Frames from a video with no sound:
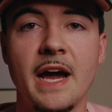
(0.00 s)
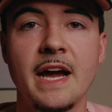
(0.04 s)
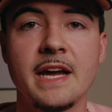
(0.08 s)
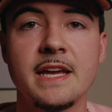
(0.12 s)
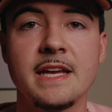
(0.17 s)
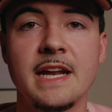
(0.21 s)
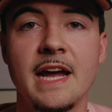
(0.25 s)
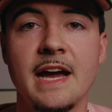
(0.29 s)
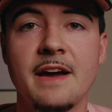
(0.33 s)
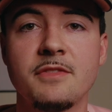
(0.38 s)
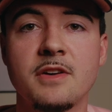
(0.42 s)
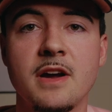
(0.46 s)

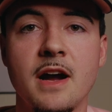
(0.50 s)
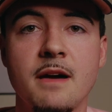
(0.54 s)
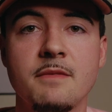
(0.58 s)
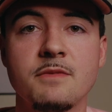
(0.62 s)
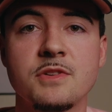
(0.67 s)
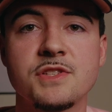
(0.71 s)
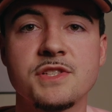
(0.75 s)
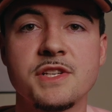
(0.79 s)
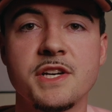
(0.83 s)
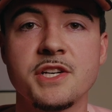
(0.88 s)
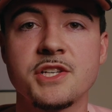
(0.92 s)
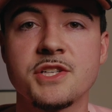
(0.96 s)
I can have
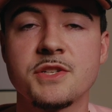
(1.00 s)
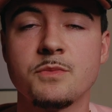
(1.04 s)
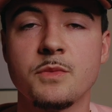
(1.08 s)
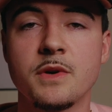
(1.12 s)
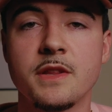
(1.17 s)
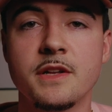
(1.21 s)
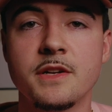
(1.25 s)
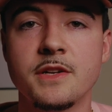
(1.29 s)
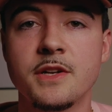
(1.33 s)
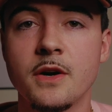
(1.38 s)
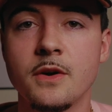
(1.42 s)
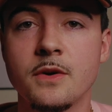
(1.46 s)

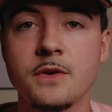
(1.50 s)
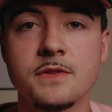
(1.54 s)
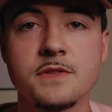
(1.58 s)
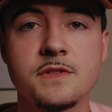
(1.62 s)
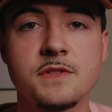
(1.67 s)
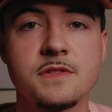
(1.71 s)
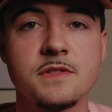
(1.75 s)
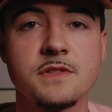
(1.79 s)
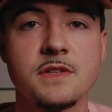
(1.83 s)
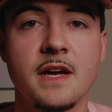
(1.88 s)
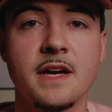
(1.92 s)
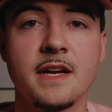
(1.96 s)
conversation with
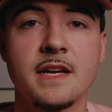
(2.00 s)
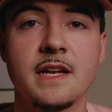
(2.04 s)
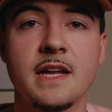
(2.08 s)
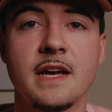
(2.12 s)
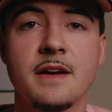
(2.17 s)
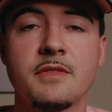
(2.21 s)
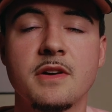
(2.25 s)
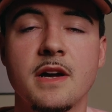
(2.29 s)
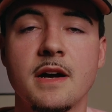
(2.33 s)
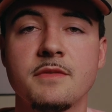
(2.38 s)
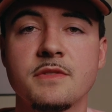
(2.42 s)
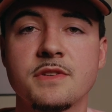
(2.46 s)
adults. I can
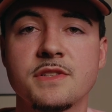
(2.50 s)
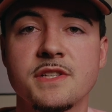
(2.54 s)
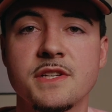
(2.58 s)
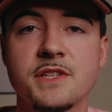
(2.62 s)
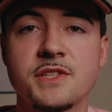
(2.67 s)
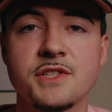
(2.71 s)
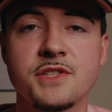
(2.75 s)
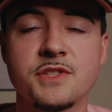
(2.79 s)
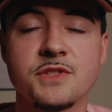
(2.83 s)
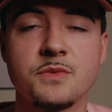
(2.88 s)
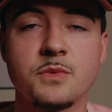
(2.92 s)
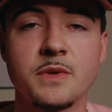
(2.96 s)
have
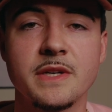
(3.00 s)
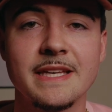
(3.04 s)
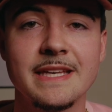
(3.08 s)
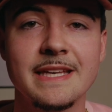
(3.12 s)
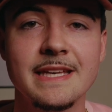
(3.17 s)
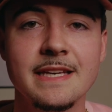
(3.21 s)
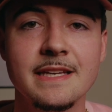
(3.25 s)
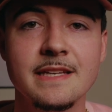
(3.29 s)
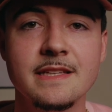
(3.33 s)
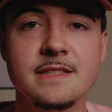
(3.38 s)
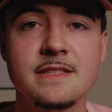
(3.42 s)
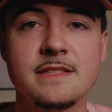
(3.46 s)
conversations with
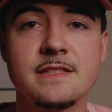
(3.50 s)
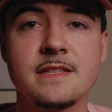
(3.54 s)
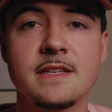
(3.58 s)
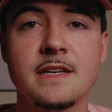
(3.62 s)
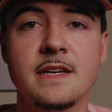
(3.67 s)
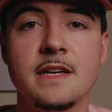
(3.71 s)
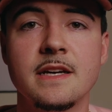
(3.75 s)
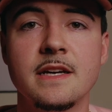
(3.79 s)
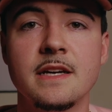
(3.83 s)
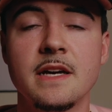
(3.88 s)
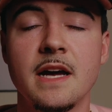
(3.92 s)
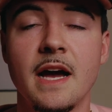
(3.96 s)
kids.
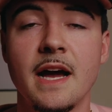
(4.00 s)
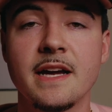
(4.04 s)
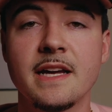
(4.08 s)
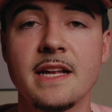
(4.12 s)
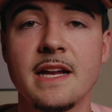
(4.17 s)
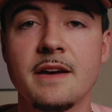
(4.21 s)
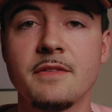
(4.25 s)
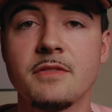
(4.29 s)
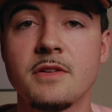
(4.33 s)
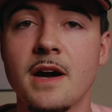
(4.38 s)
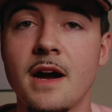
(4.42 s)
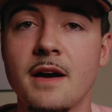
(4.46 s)
I
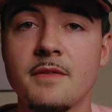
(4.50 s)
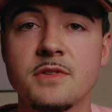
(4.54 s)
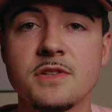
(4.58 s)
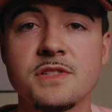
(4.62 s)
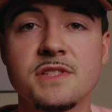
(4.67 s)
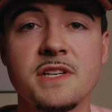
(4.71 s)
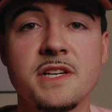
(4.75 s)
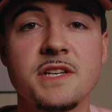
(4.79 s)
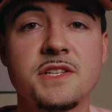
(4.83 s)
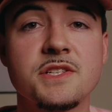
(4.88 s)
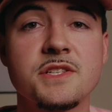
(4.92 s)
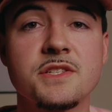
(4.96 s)
can have
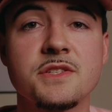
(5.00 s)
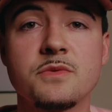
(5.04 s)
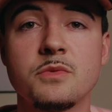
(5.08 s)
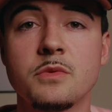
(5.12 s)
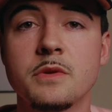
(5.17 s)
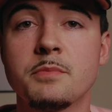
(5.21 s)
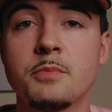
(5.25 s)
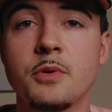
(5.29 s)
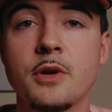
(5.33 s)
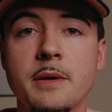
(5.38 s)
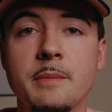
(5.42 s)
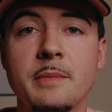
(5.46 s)

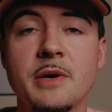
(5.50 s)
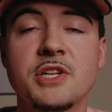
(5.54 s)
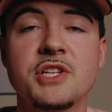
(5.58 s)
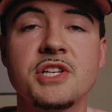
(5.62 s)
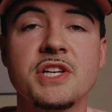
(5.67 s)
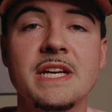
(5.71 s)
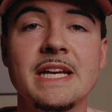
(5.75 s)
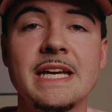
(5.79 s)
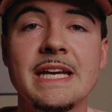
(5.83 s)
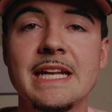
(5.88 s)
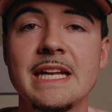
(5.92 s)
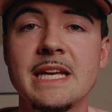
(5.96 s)
conversations pretty
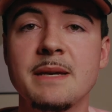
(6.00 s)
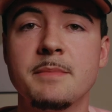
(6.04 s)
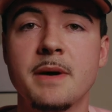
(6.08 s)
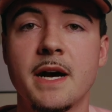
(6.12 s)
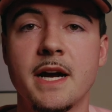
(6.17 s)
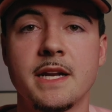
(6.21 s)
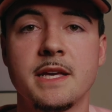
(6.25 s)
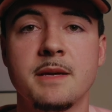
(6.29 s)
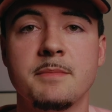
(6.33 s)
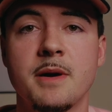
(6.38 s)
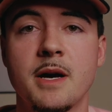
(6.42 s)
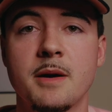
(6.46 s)
much
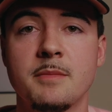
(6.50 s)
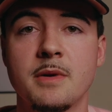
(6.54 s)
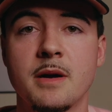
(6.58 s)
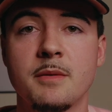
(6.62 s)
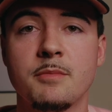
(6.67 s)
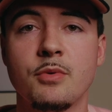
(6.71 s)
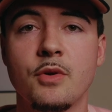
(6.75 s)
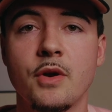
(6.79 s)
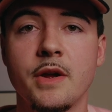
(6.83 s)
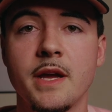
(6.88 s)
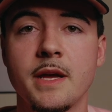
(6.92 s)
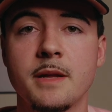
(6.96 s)
anybody about
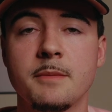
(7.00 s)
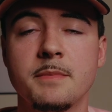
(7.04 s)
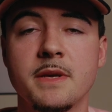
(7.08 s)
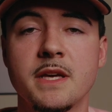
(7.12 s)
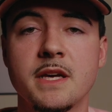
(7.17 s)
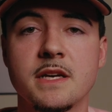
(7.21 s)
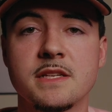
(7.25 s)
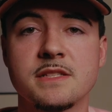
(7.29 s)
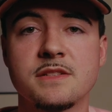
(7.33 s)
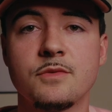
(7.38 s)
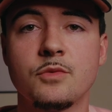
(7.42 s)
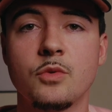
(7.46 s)
my brand
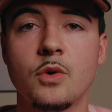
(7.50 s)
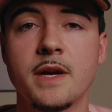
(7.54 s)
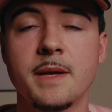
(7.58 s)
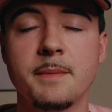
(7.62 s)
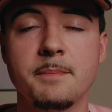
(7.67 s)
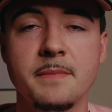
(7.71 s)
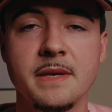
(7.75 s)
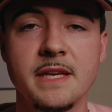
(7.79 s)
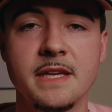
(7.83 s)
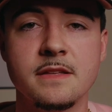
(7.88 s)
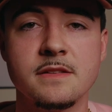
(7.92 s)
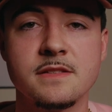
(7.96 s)
because of
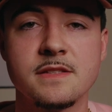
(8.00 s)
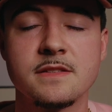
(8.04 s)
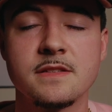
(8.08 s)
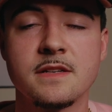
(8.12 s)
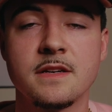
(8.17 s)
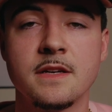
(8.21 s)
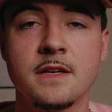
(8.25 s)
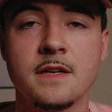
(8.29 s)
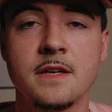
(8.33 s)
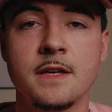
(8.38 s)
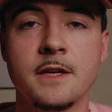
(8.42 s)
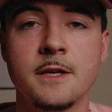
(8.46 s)
what it
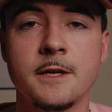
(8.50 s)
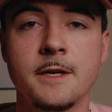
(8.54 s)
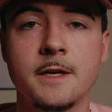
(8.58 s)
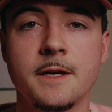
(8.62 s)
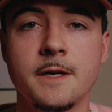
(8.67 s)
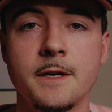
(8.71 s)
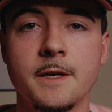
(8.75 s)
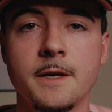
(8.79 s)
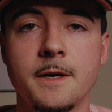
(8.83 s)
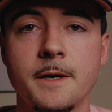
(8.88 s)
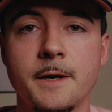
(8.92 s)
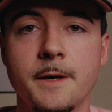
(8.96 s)
means.
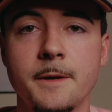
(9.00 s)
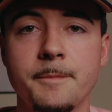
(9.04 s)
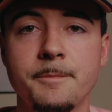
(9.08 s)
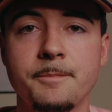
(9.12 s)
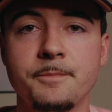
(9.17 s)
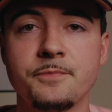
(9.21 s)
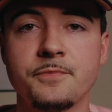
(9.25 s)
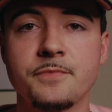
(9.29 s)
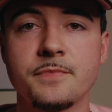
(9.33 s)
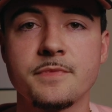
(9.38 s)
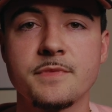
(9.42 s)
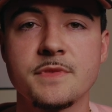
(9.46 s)

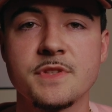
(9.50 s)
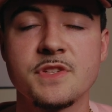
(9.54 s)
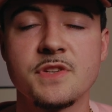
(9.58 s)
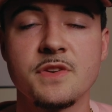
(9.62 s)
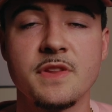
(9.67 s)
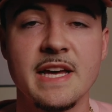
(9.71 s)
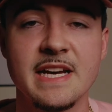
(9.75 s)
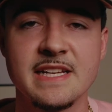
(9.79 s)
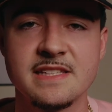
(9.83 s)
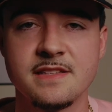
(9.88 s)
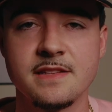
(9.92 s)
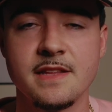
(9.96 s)

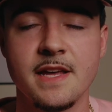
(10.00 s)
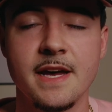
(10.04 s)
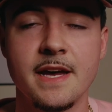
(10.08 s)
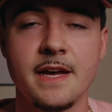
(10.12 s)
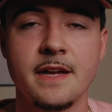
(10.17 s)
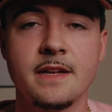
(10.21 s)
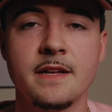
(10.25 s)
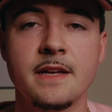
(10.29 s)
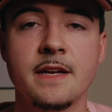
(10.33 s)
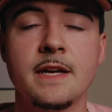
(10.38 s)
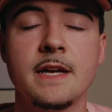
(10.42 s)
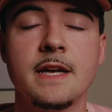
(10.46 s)
So that's
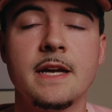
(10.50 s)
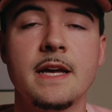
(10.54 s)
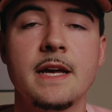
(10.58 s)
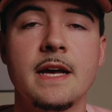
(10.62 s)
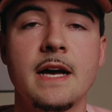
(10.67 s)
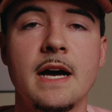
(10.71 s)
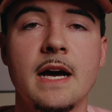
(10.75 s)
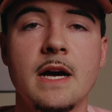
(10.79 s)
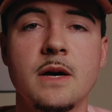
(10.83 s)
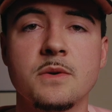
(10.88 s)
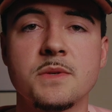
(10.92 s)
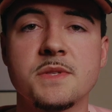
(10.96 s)
that.
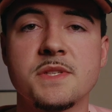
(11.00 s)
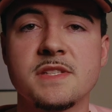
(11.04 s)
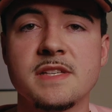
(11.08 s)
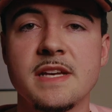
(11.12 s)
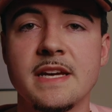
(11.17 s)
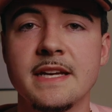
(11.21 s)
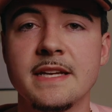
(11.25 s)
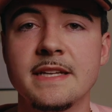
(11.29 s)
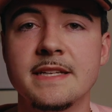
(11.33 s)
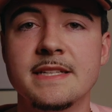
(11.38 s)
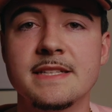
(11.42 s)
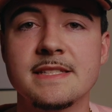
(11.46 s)
I would
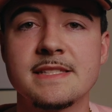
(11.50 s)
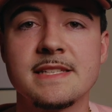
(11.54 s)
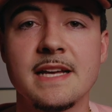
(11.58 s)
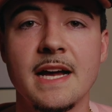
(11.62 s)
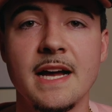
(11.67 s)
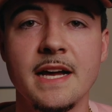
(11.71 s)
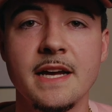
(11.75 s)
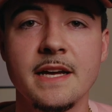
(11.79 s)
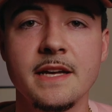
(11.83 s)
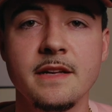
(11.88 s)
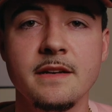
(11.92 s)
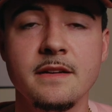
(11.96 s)
say
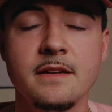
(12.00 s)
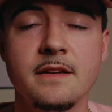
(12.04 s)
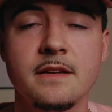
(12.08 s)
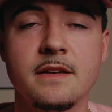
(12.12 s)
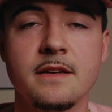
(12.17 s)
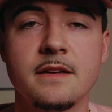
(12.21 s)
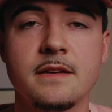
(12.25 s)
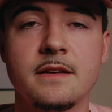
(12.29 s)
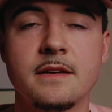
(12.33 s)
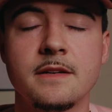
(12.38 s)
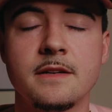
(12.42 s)
design.